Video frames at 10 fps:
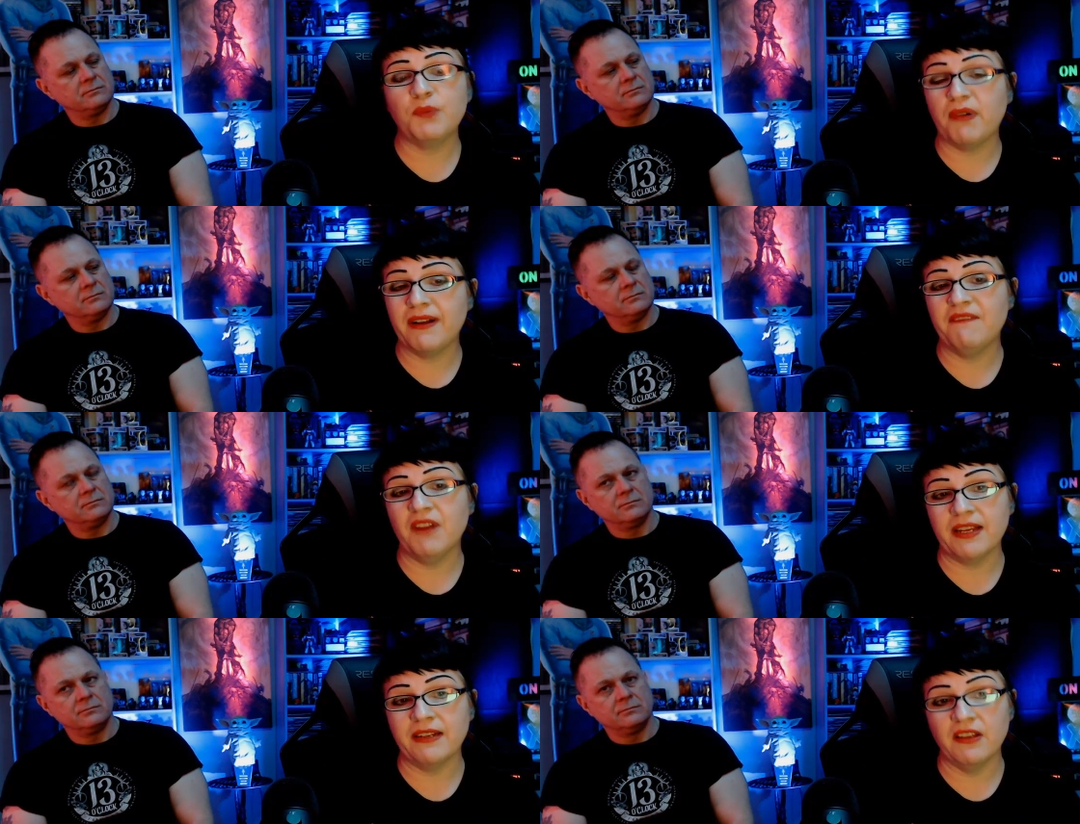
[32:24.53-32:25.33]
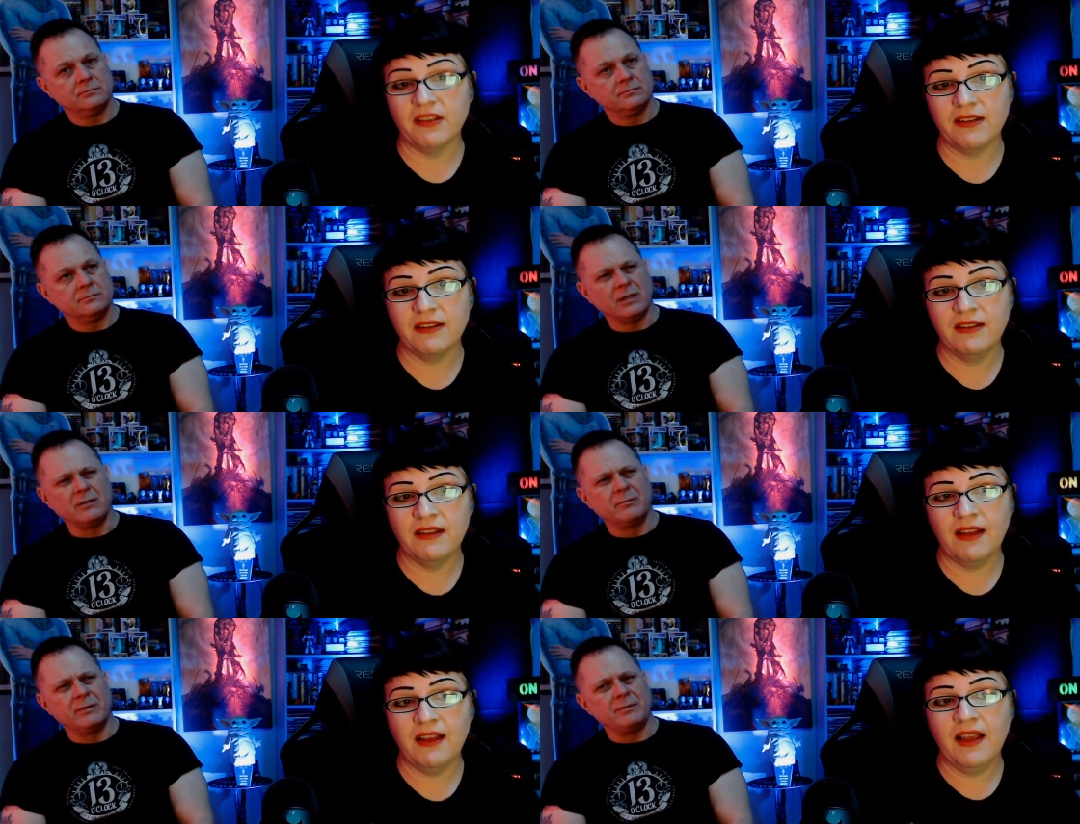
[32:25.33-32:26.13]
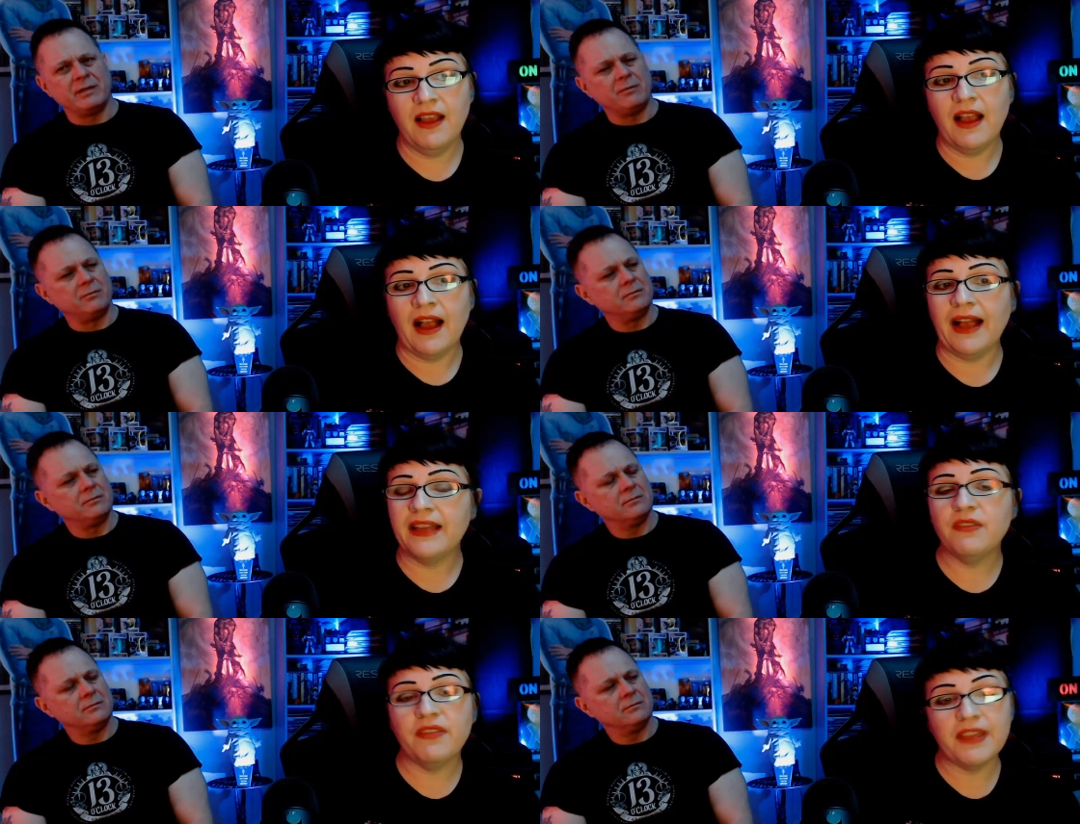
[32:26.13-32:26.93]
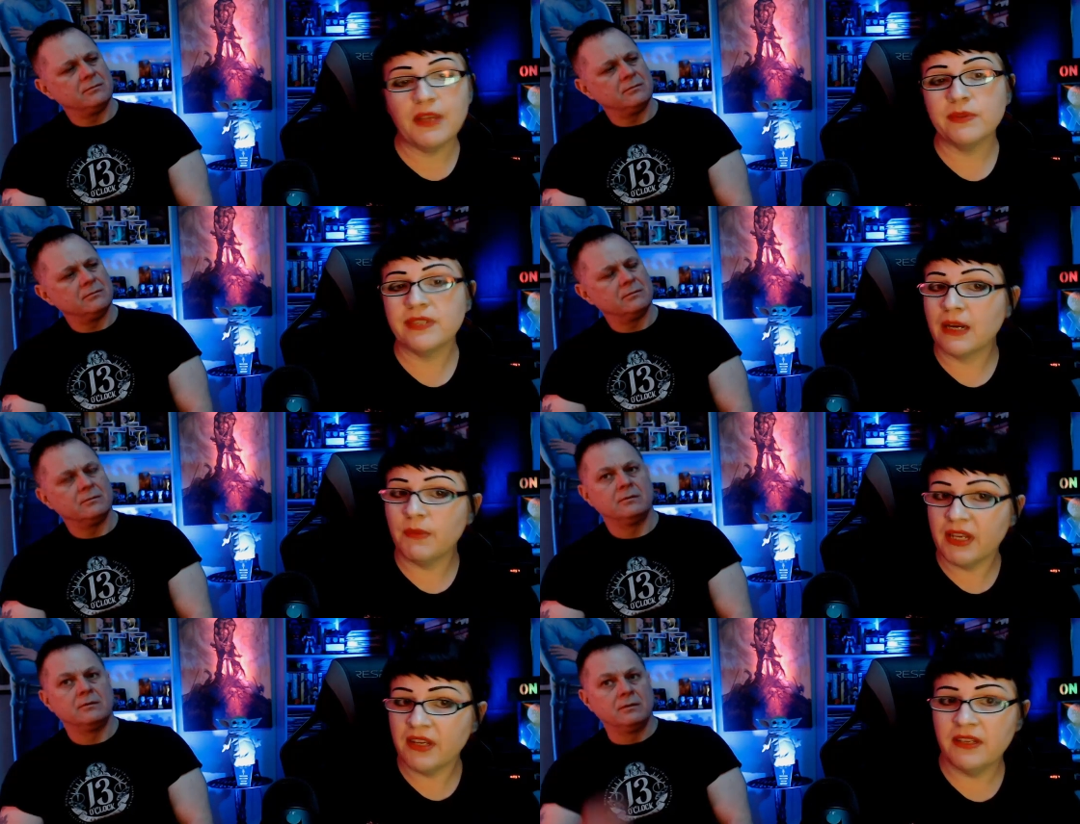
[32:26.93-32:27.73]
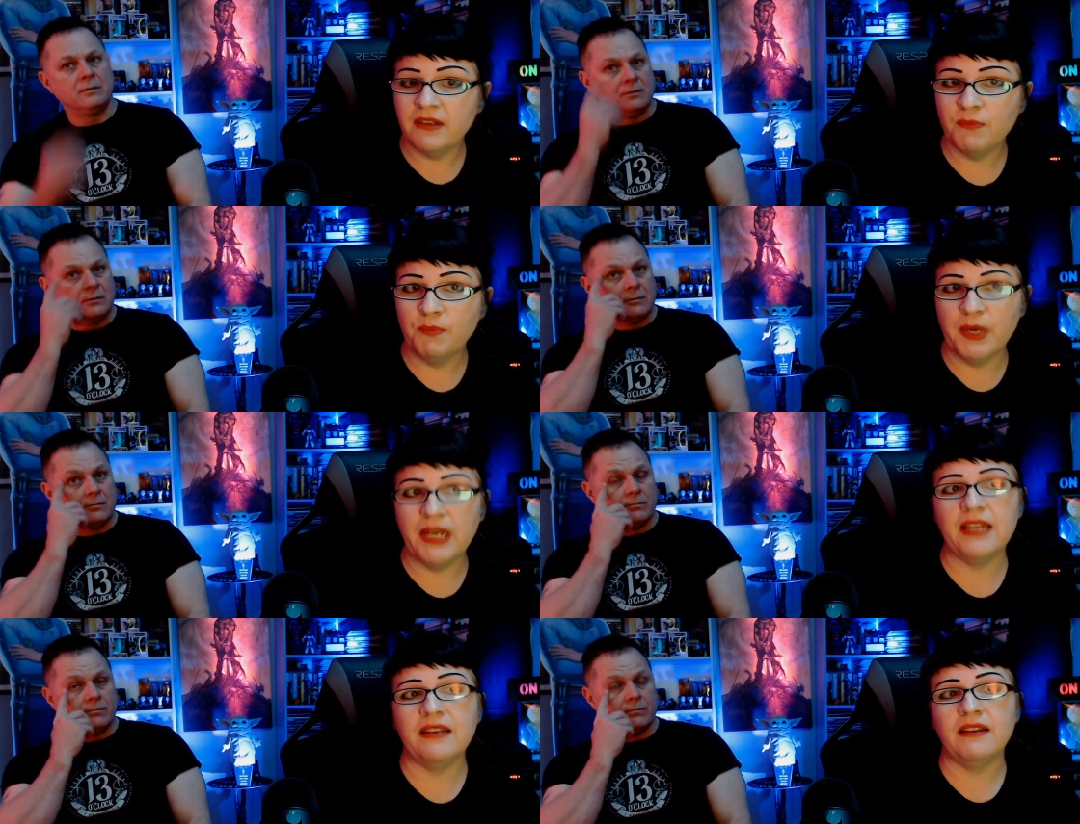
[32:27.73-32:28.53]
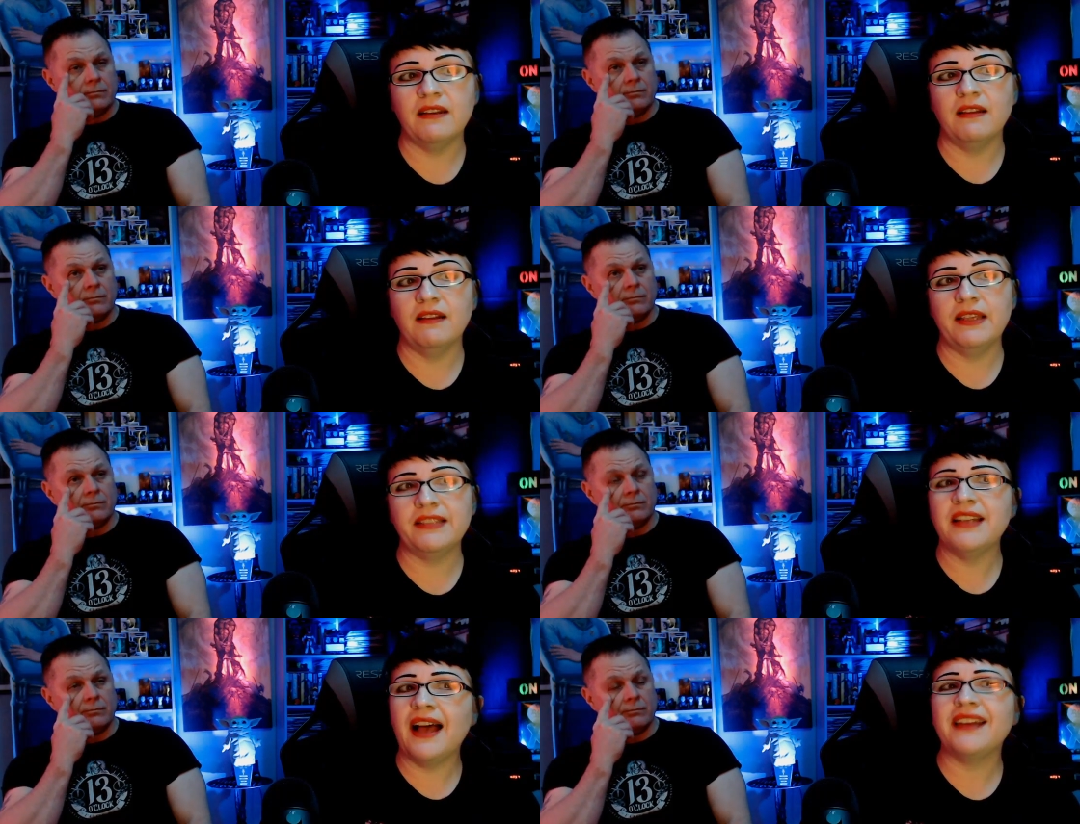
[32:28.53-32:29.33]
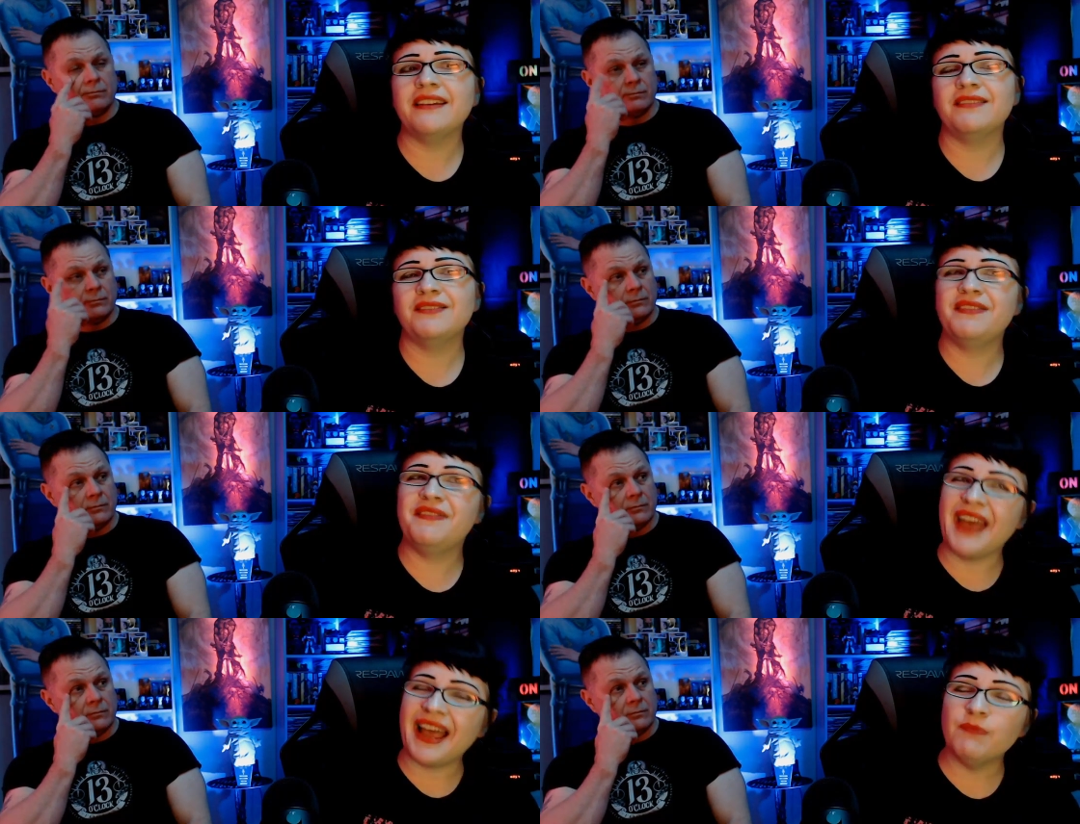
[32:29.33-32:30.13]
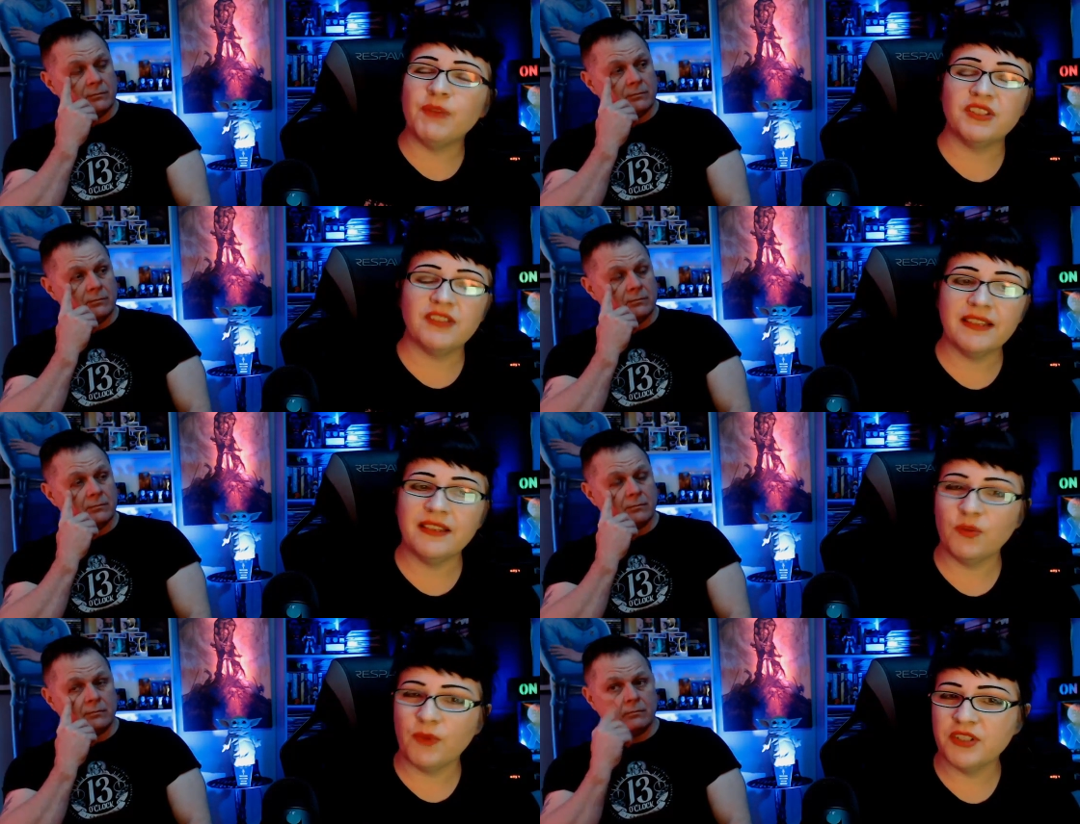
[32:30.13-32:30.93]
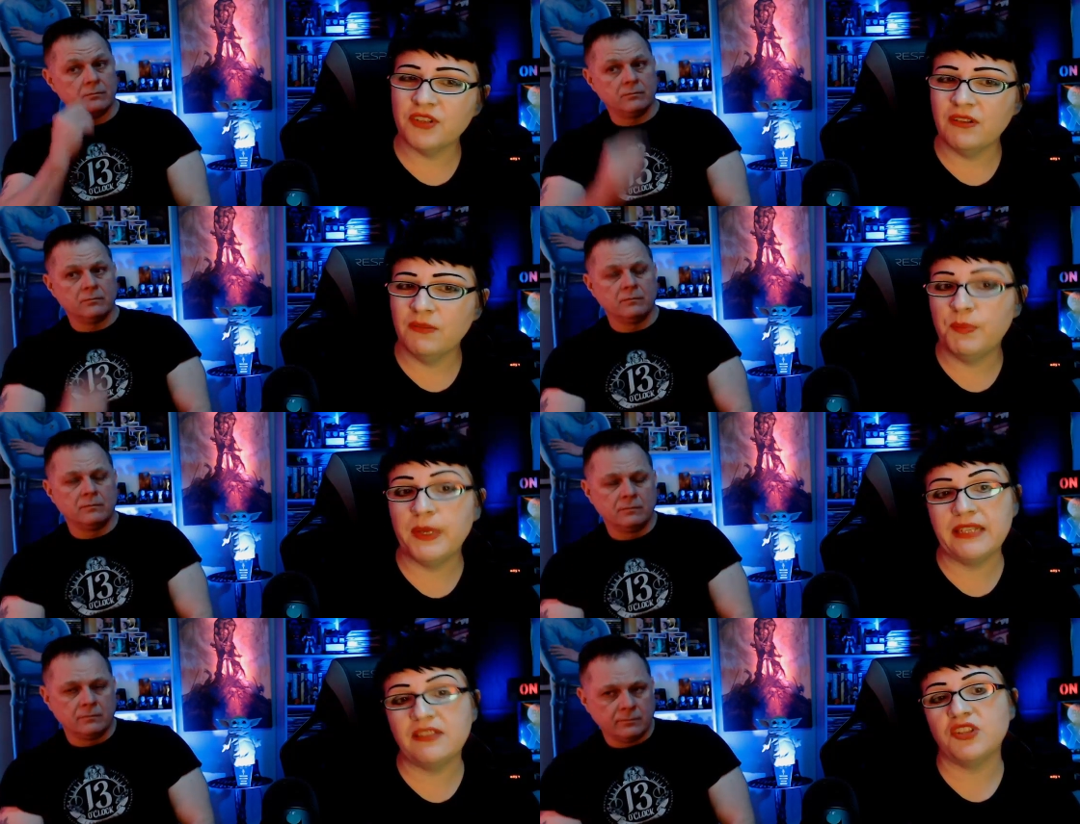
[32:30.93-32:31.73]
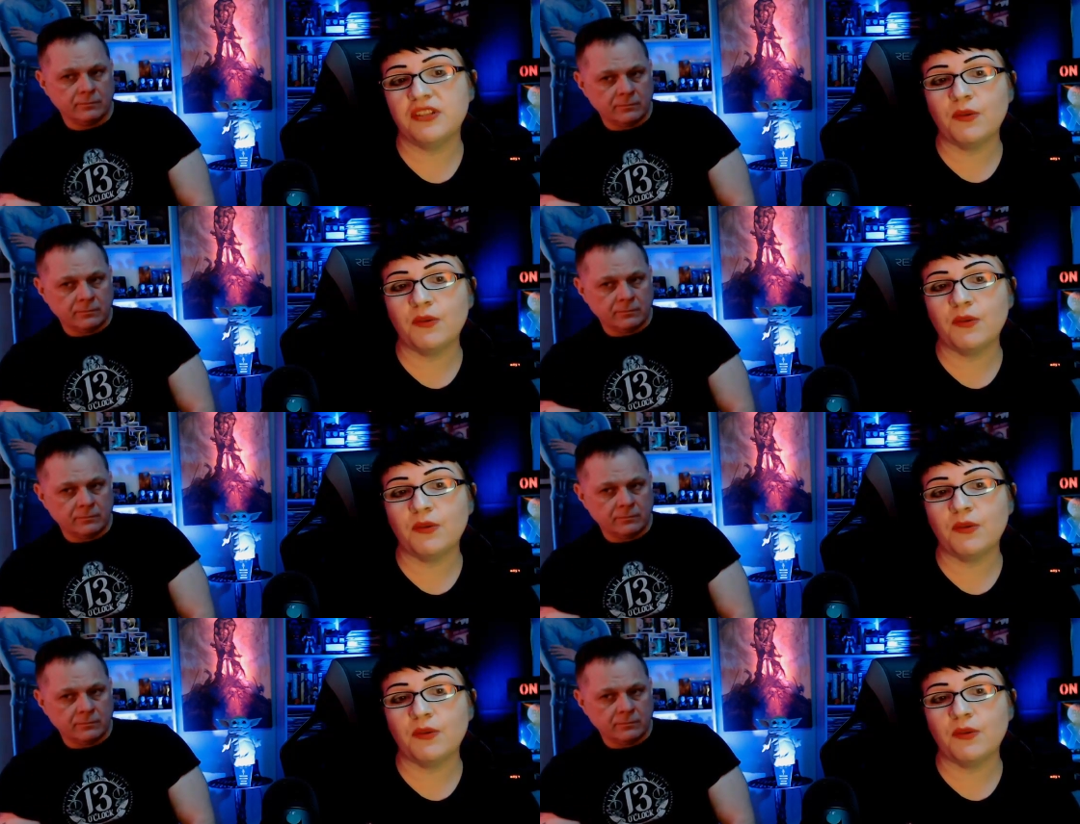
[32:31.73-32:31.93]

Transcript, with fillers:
Speaker 1: pretty fucking good. I
Speaker 2: don't remember that one.
Speaker 1: I didn't think it was gonna be good, but it's not that much like the original, but it's just